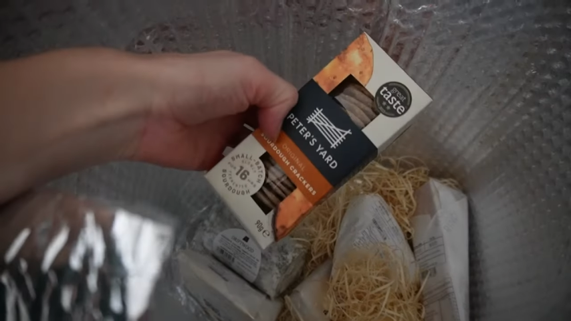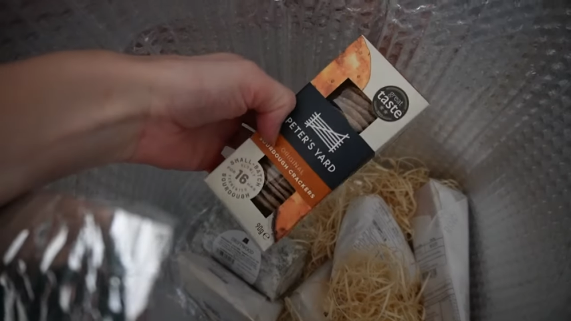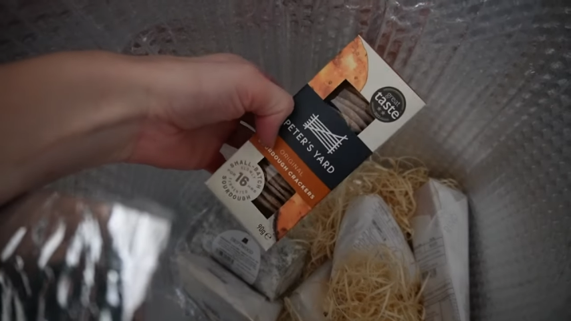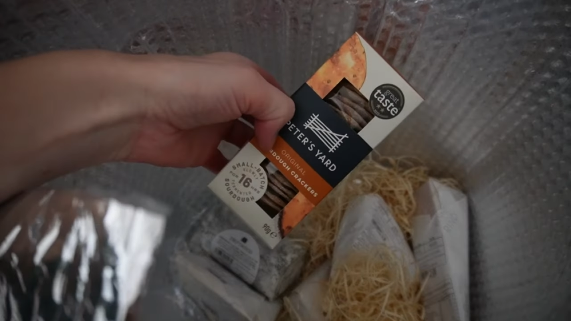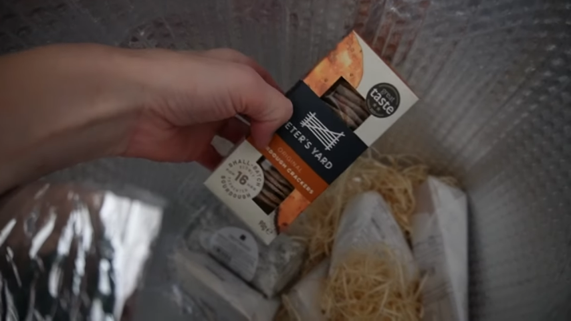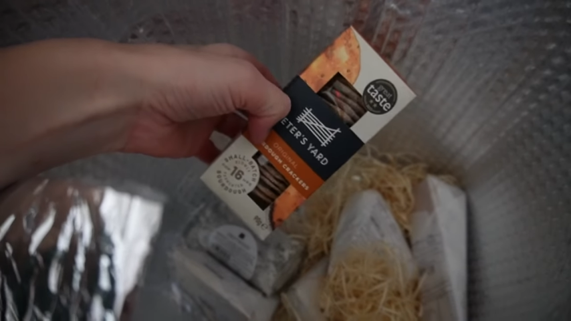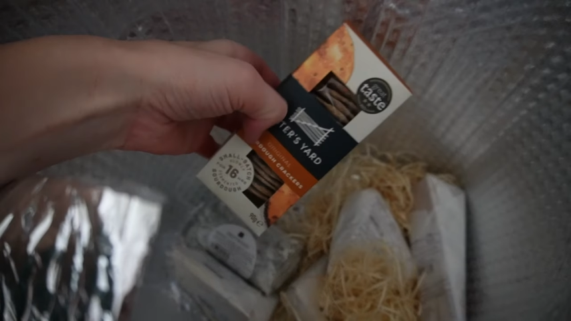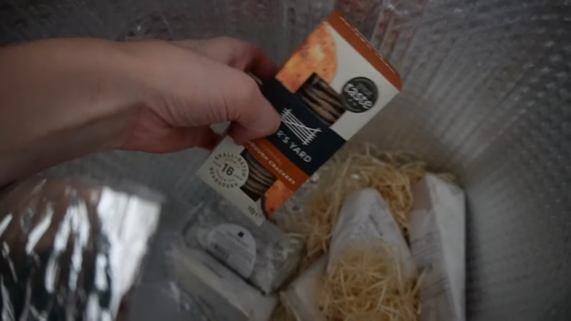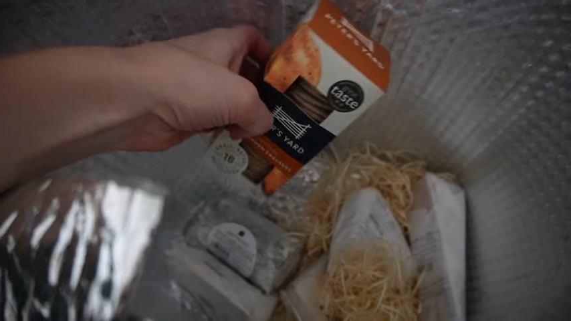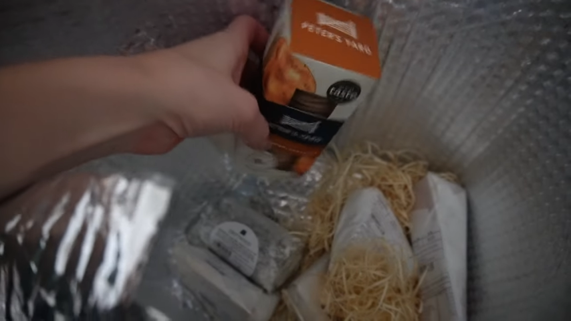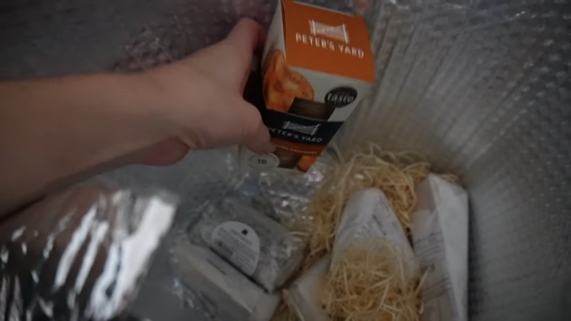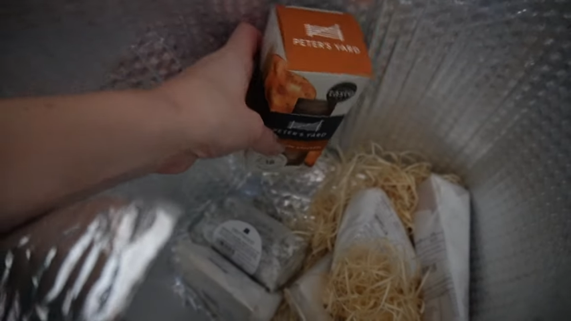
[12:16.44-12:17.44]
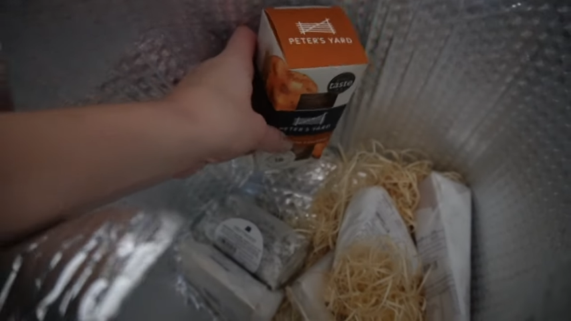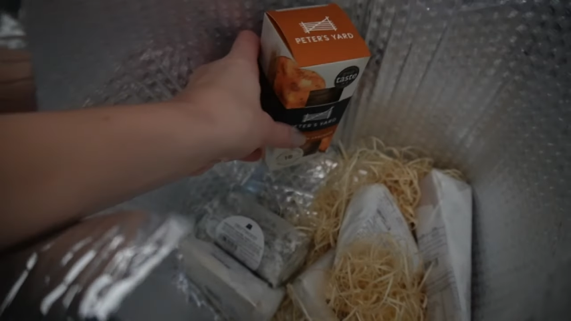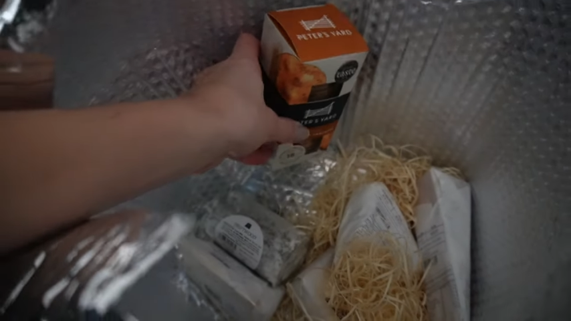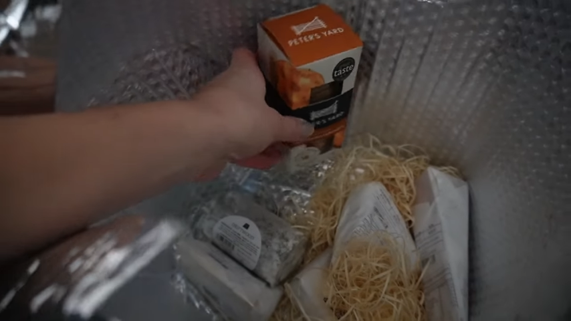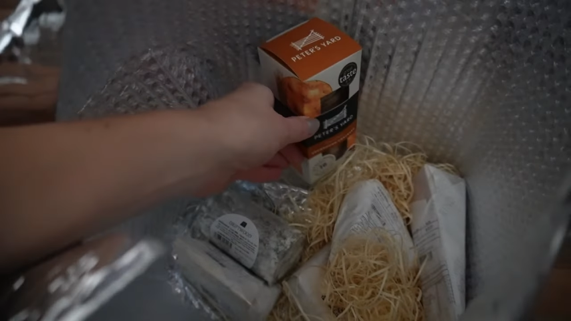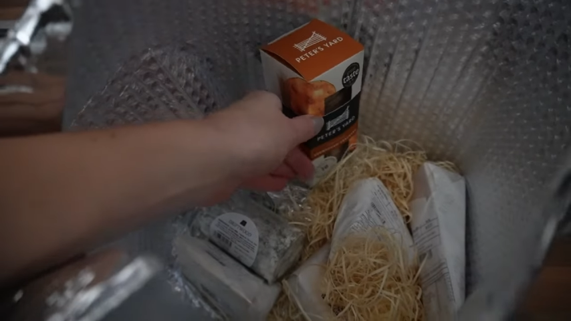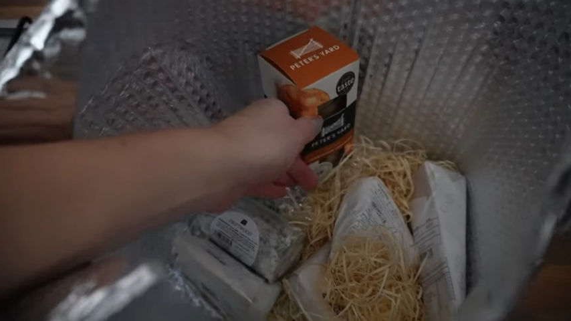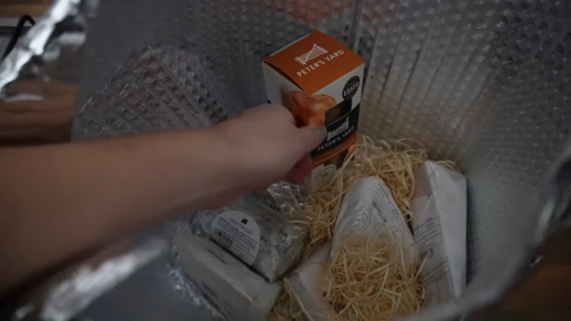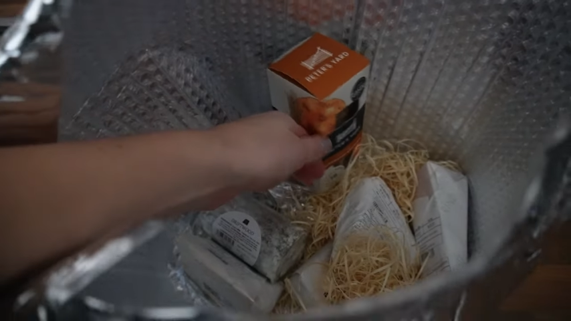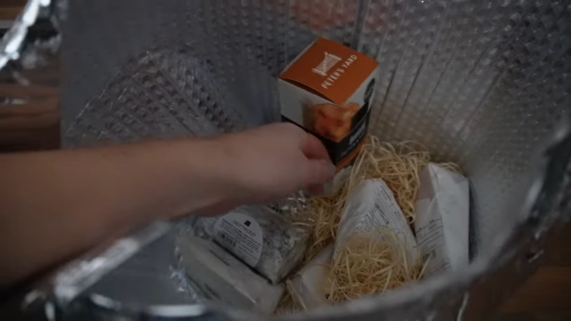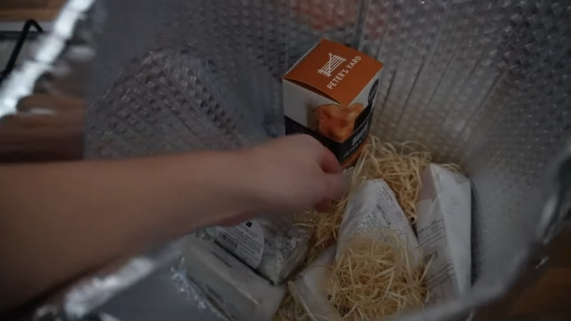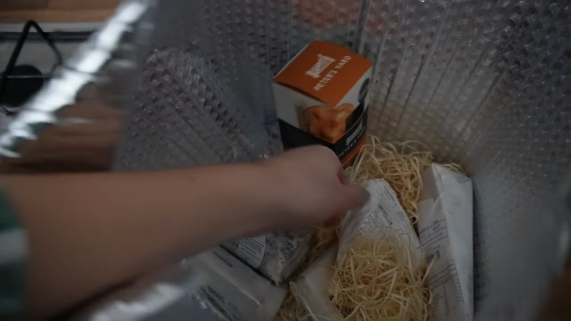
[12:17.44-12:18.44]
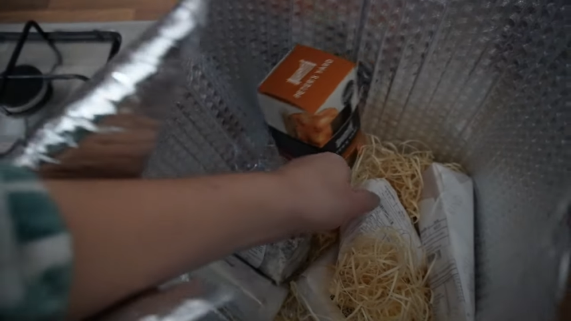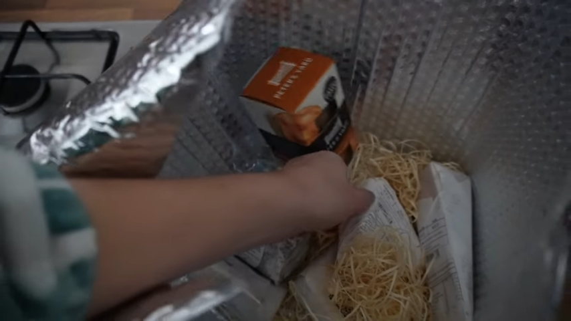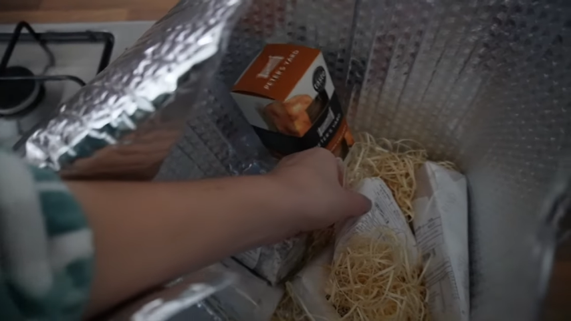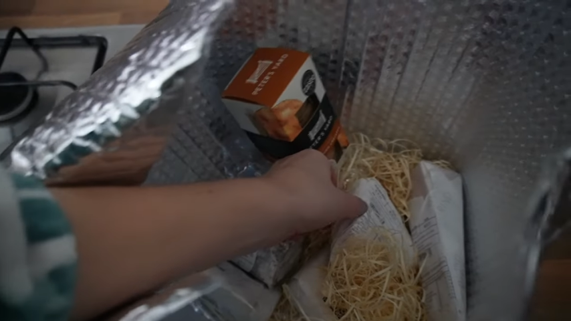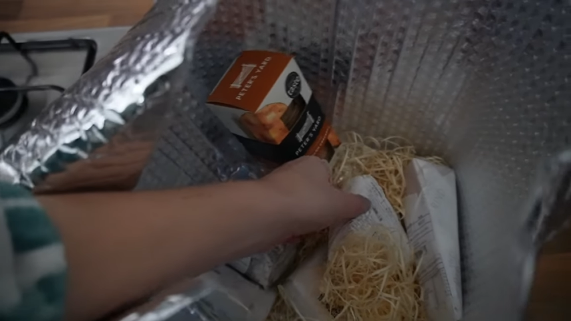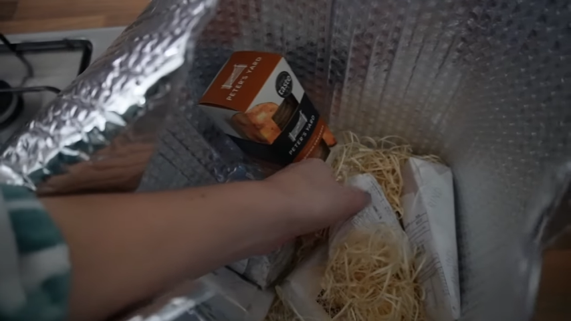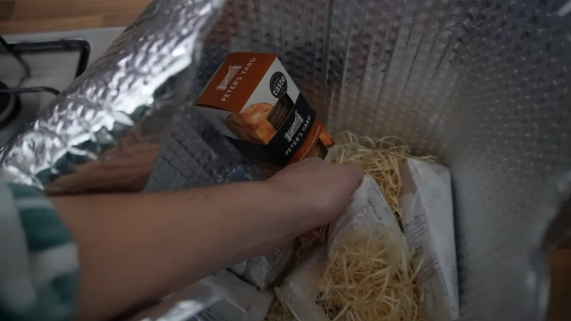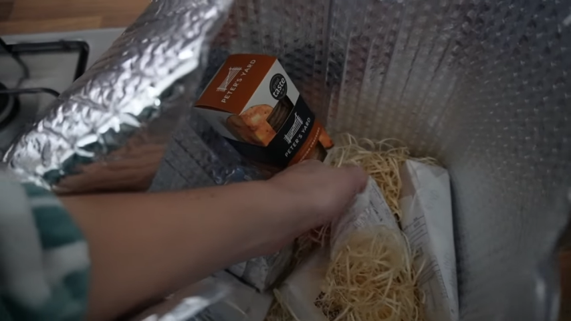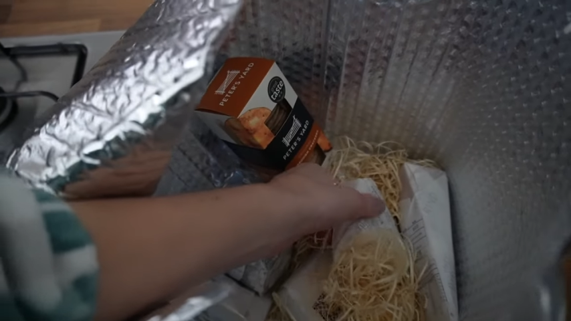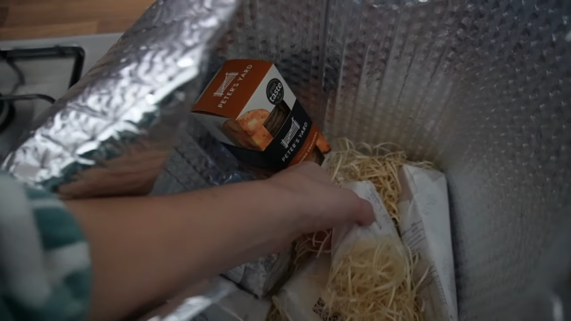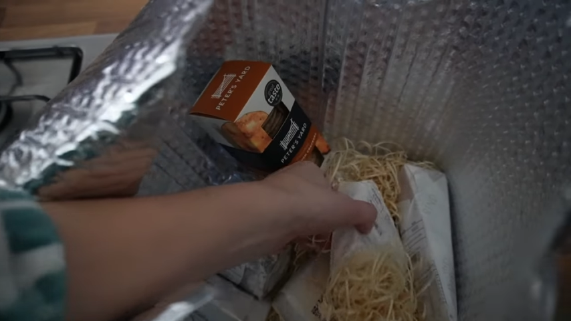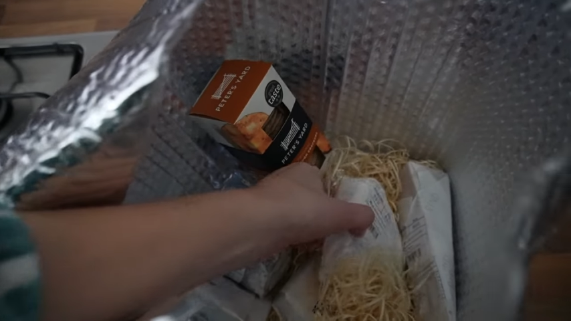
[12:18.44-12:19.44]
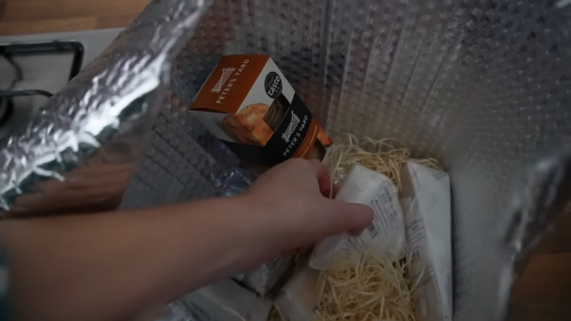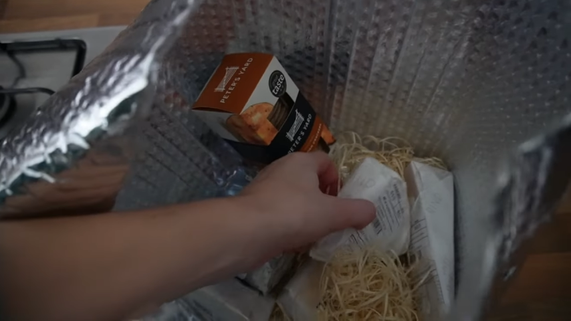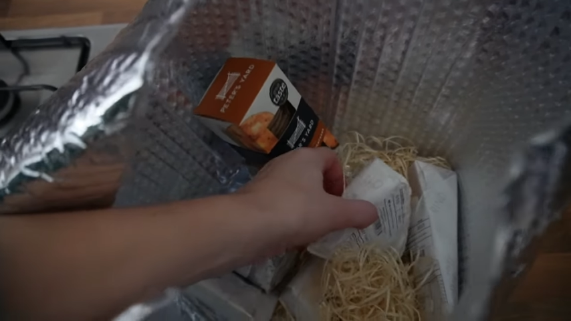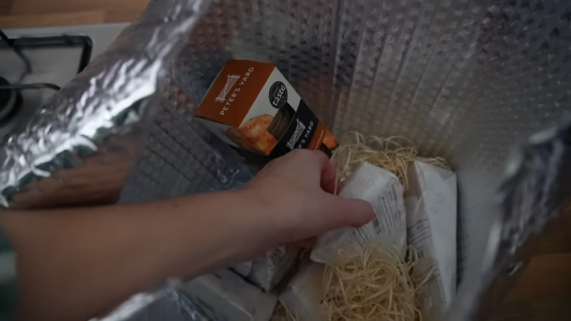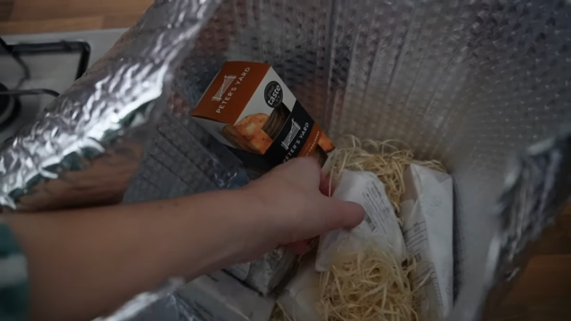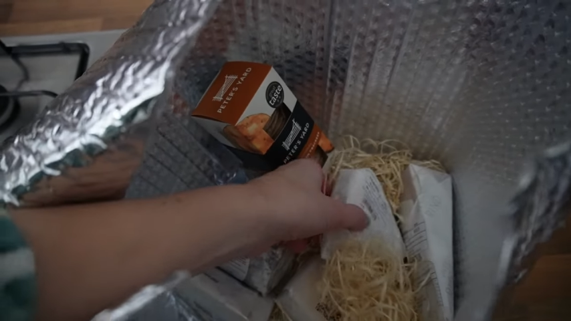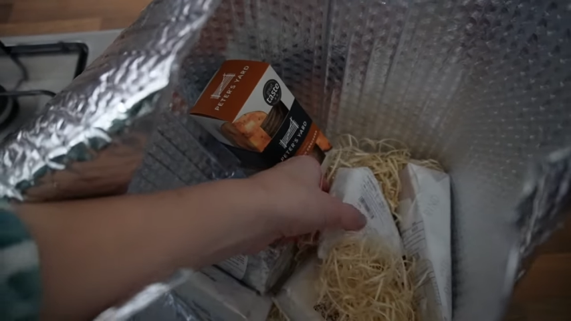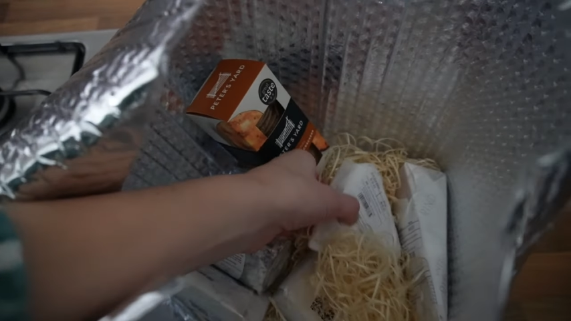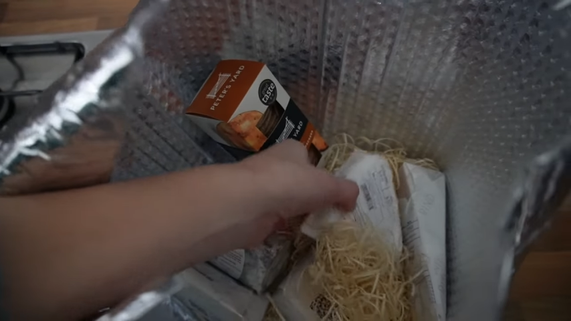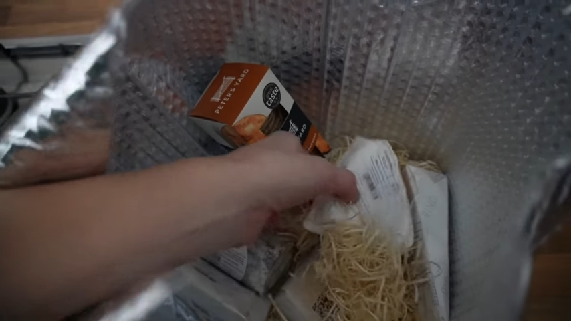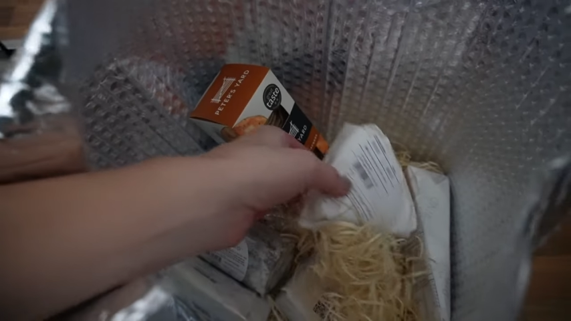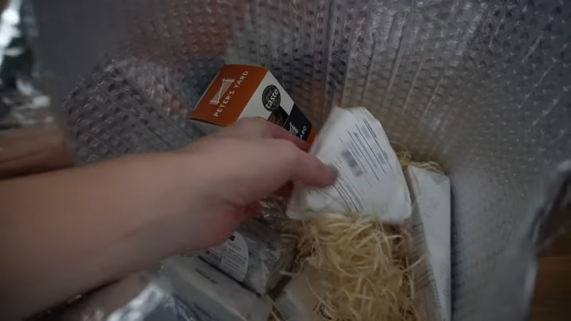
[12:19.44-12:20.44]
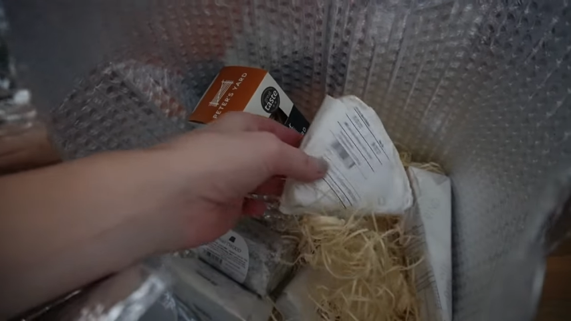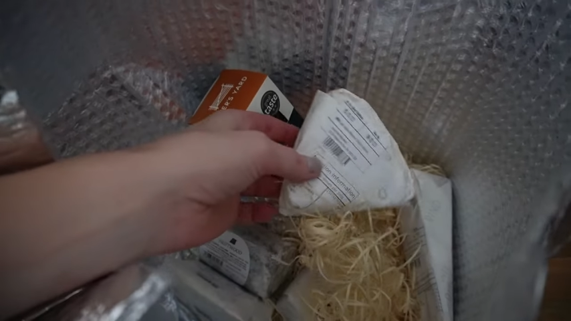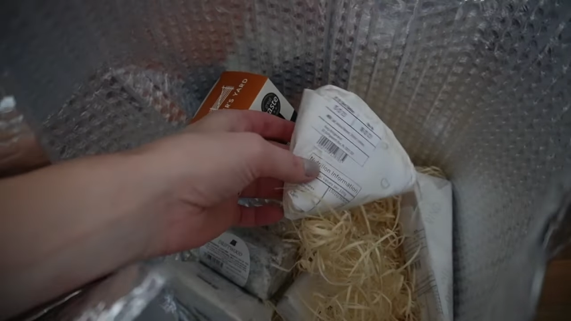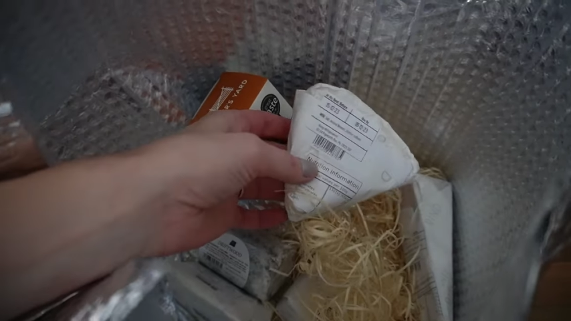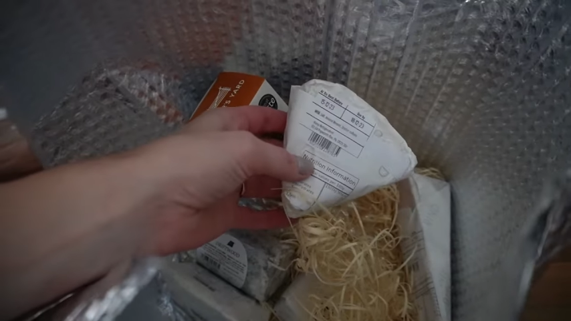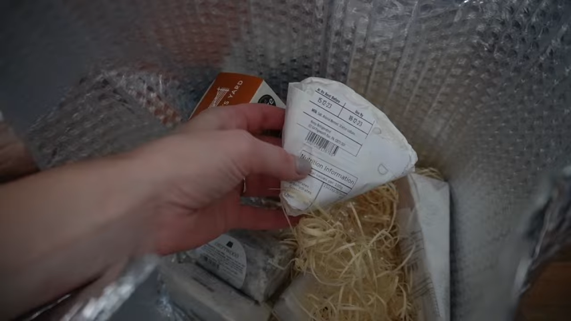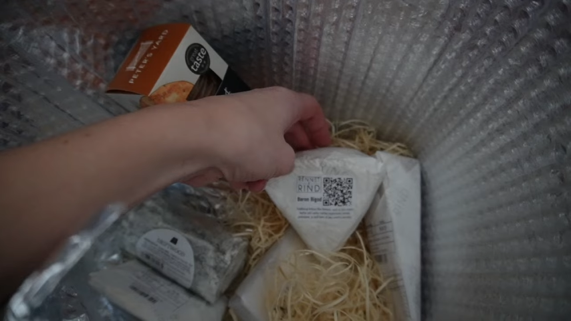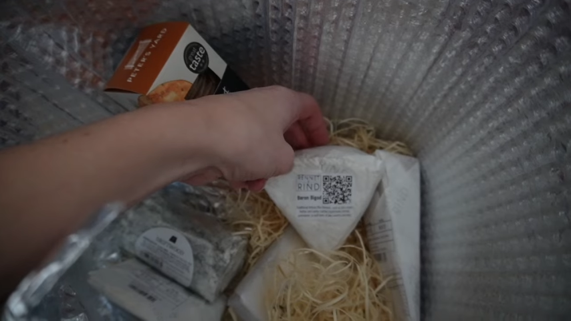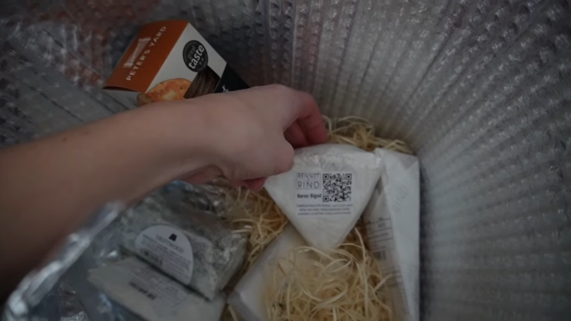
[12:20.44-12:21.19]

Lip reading: Nobody's mouth can be seen.